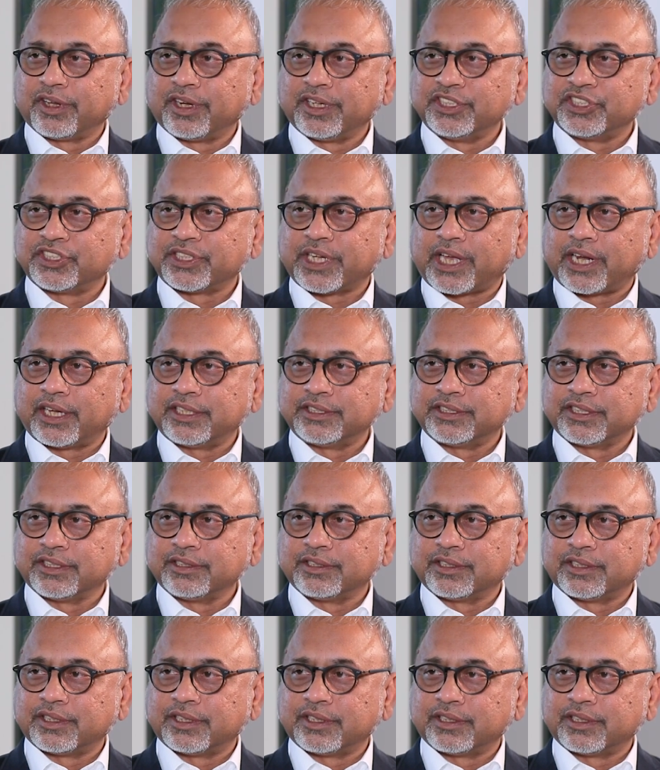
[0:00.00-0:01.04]
really
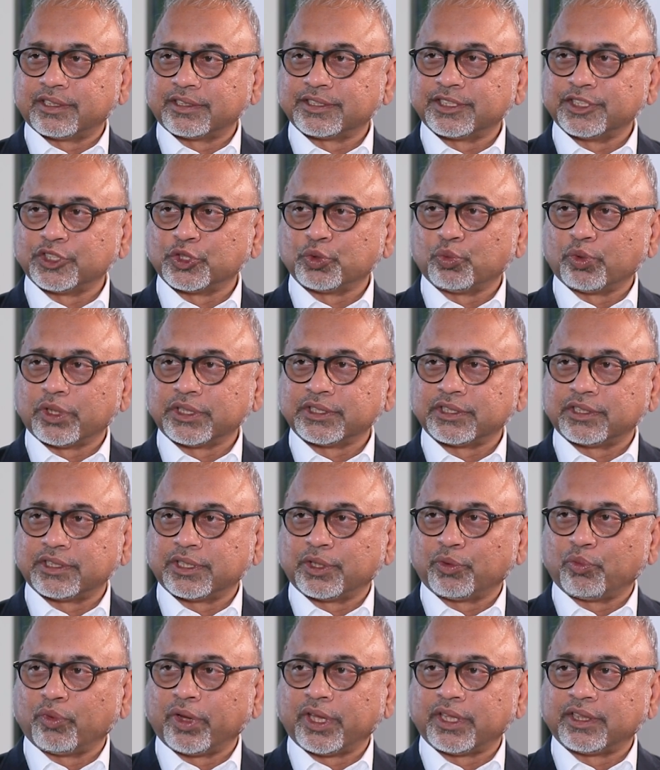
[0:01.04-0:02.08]
challenging the situation
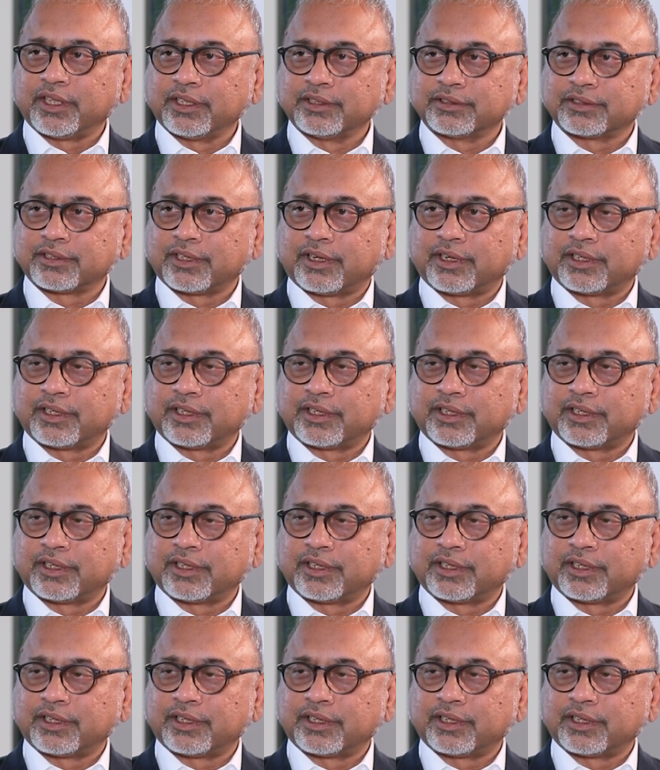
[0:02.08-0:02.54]
the way things